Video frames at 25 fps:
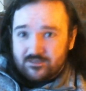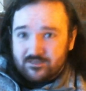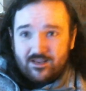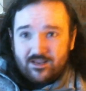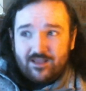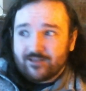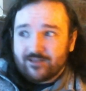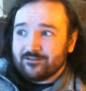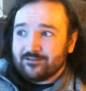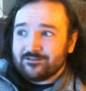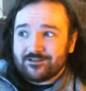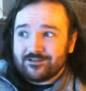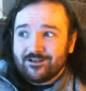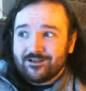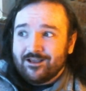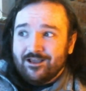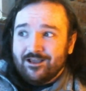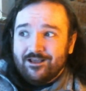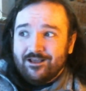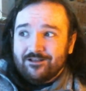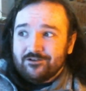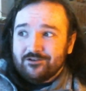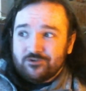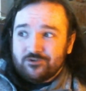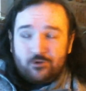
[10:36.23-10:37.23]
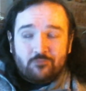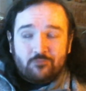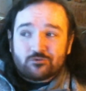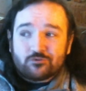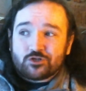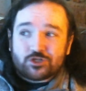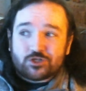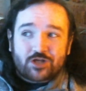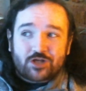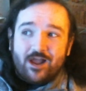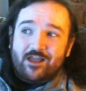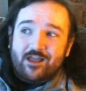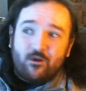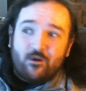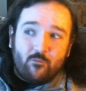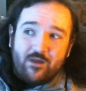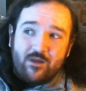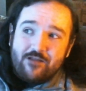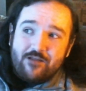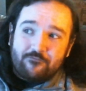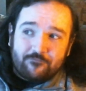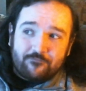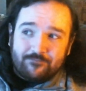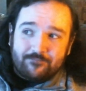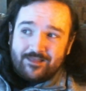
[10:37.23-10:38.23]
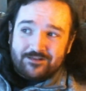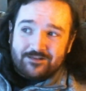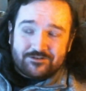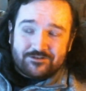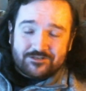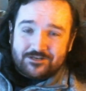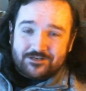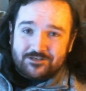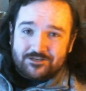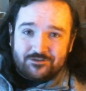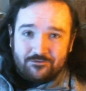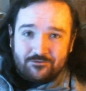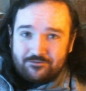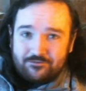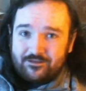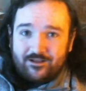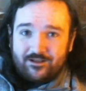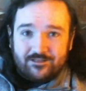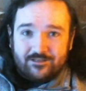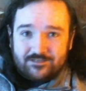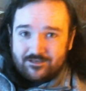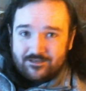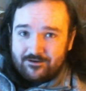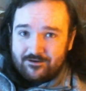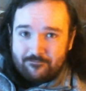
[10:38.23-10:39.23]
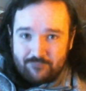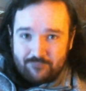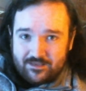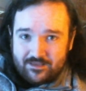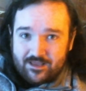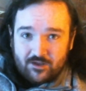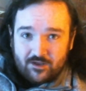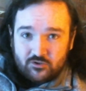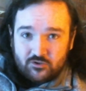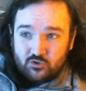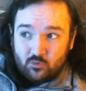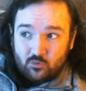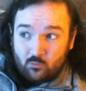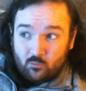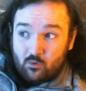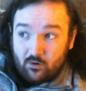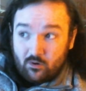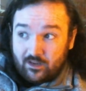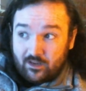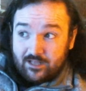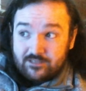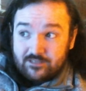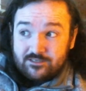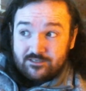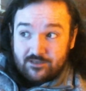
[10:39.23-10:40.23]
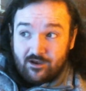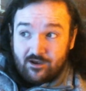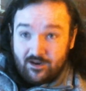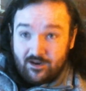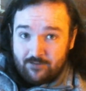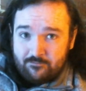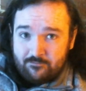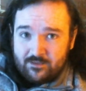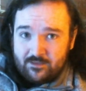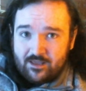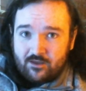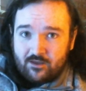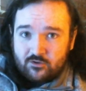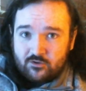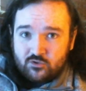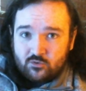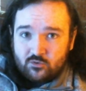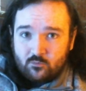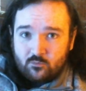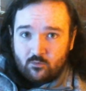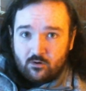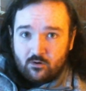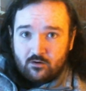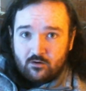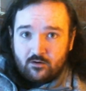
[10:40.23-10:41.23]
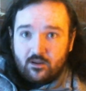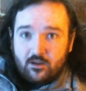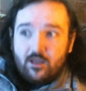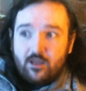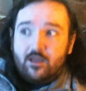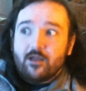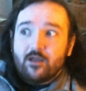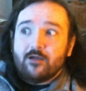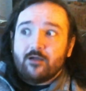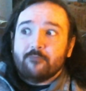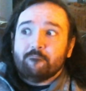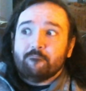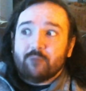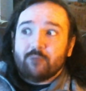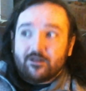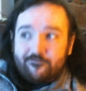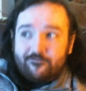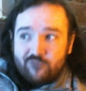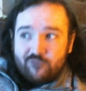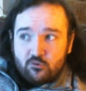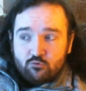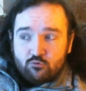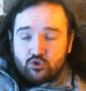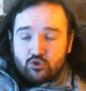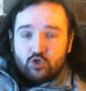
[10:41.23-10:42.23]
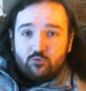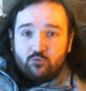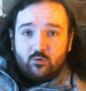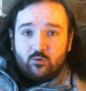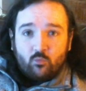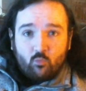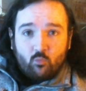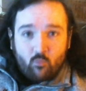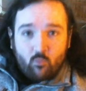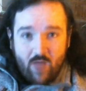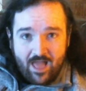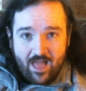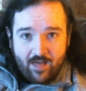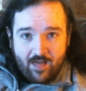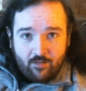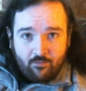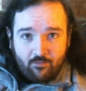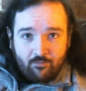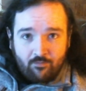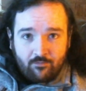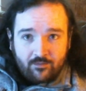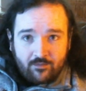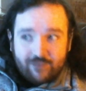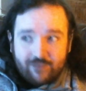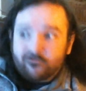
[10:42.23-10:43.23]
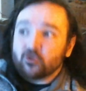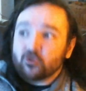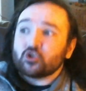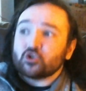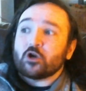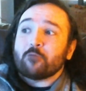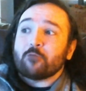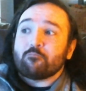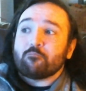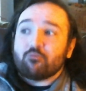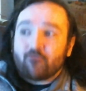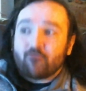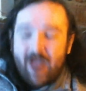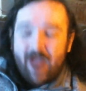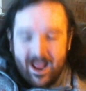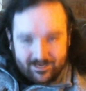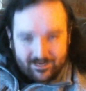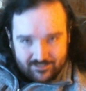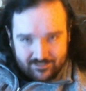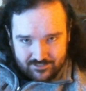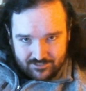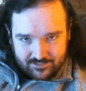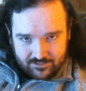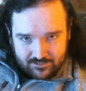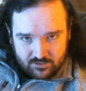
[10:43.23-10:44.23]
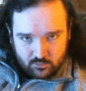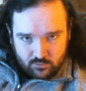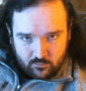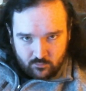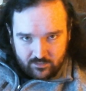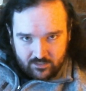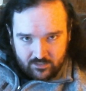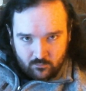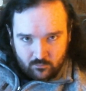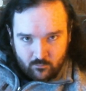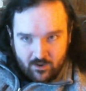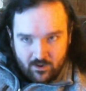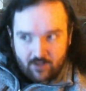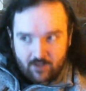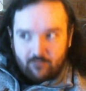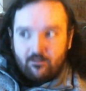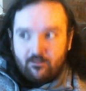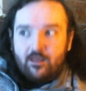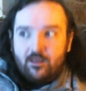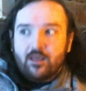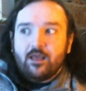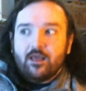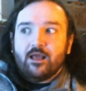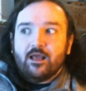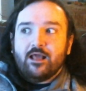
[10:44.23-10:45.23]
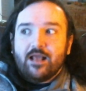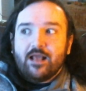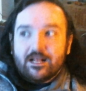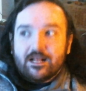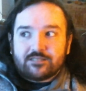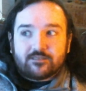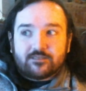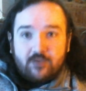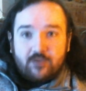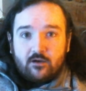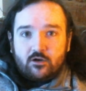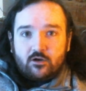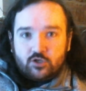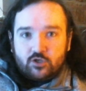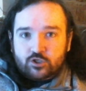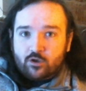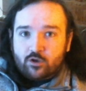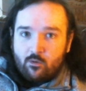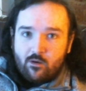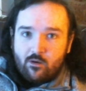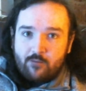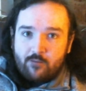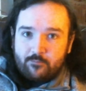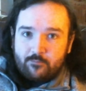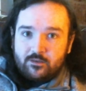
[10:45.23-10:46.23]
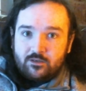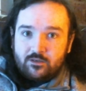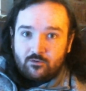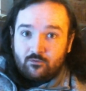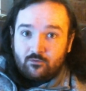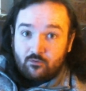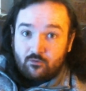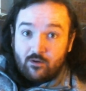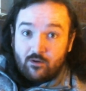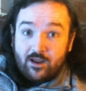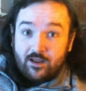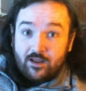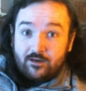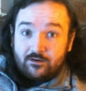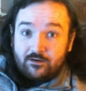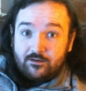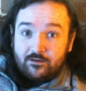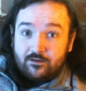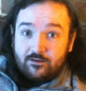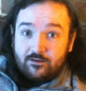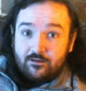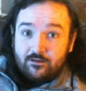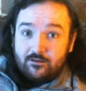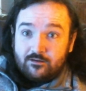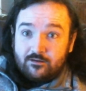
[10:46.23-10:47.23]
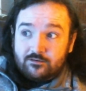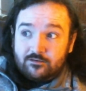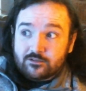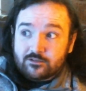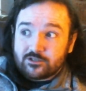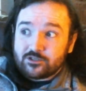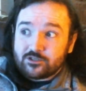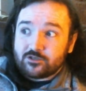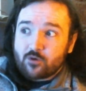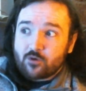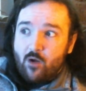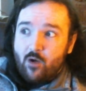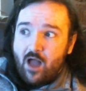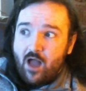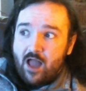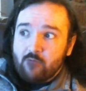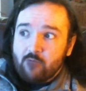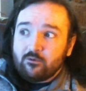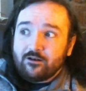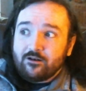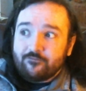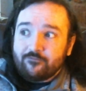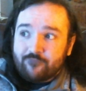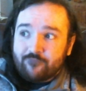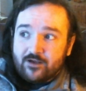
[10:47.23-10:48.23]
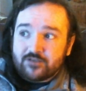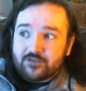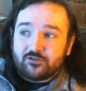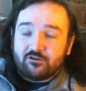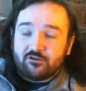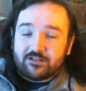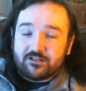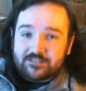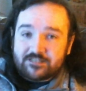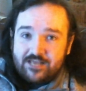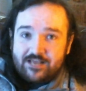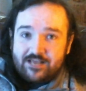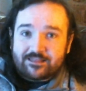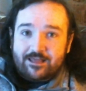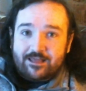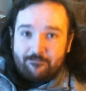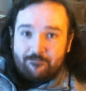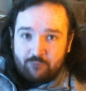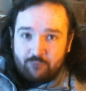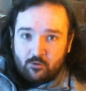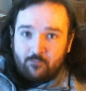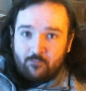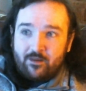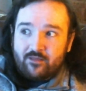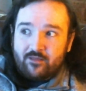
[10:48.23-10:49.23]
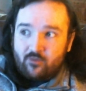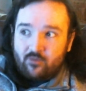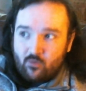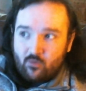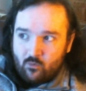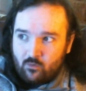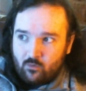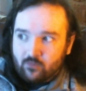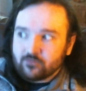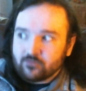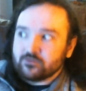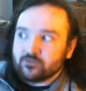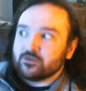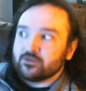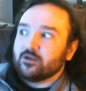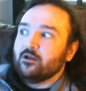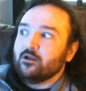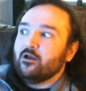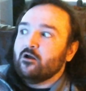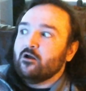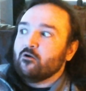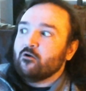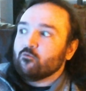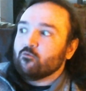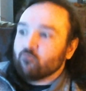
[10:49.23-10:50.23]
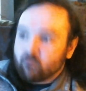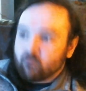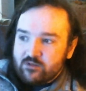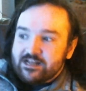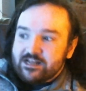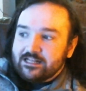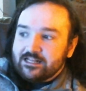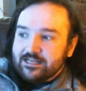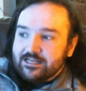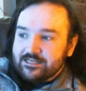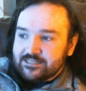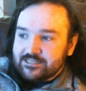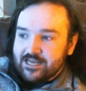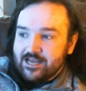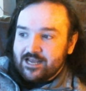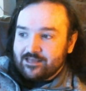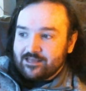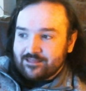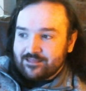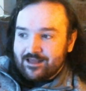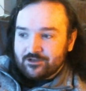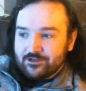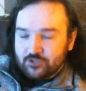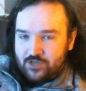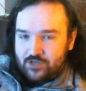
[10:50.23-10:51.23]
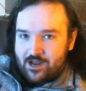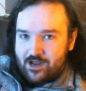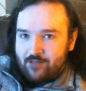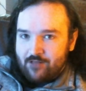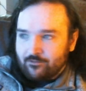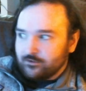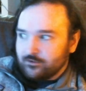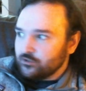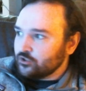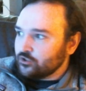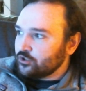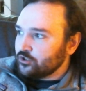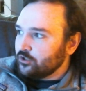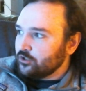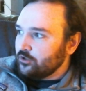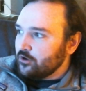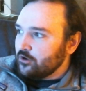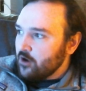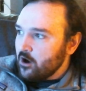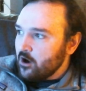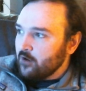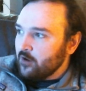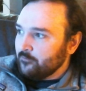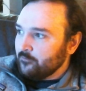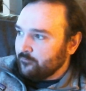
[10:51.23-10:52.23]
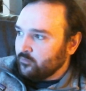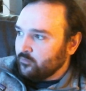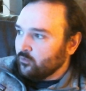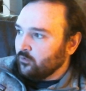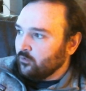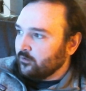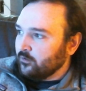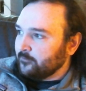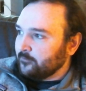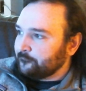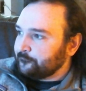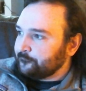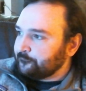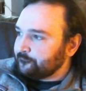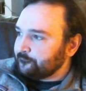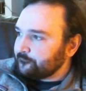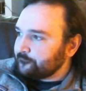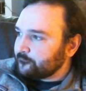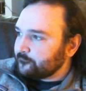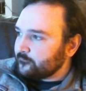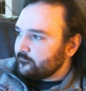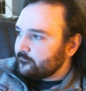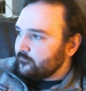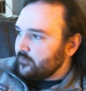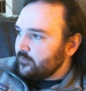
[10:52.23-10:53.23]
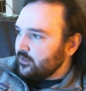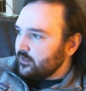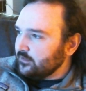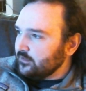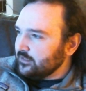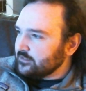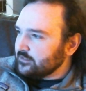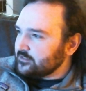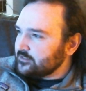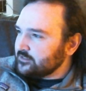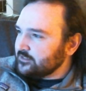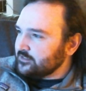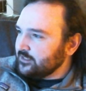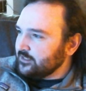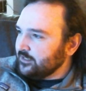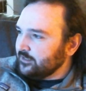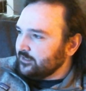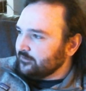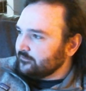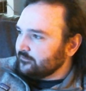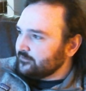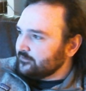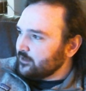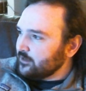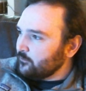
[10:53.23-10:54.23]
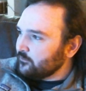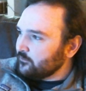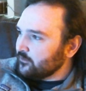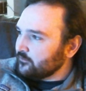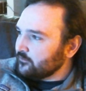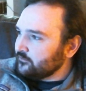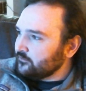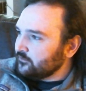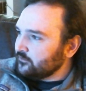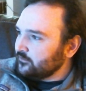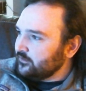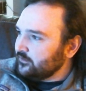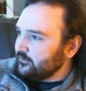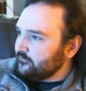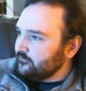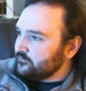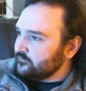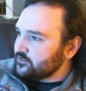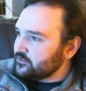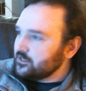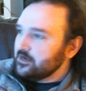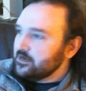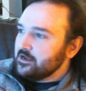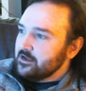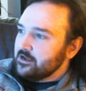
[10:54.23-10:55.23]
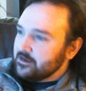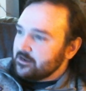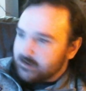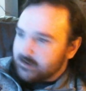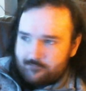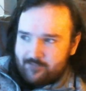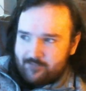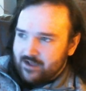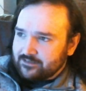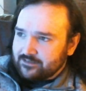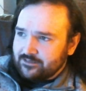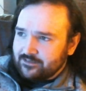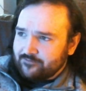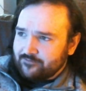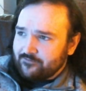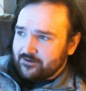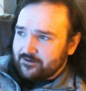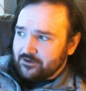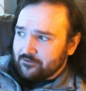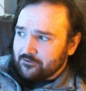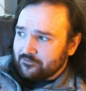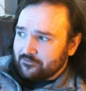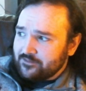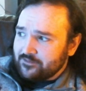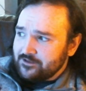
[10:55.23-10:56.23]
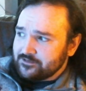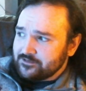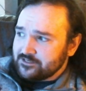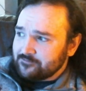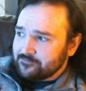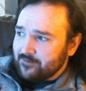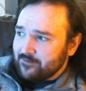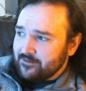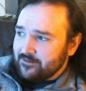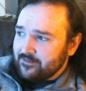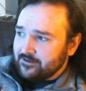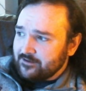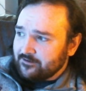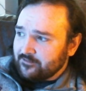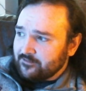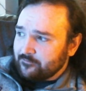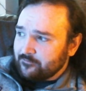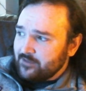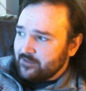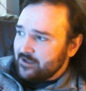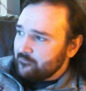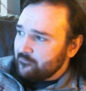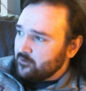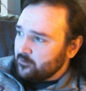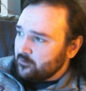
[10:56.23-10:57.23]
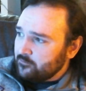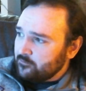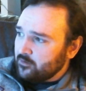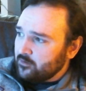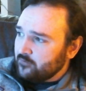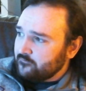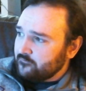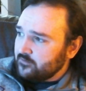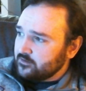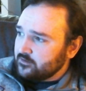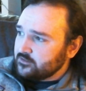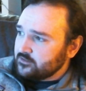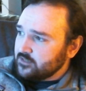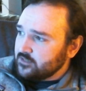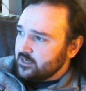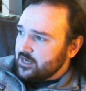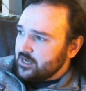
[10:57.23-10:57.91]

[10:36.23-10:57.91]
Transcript: And don't shy away from that just because you think it's going to be extra work. It's going to be extra work. But if you do it well, if you start practicing doing it well, it's going to show up in your grade. So I would advise you to take that bull by the horns, really take that challenge on board. Let's see, dealt with alternatives, come back to defending your thesis by the end of the paper, perfect.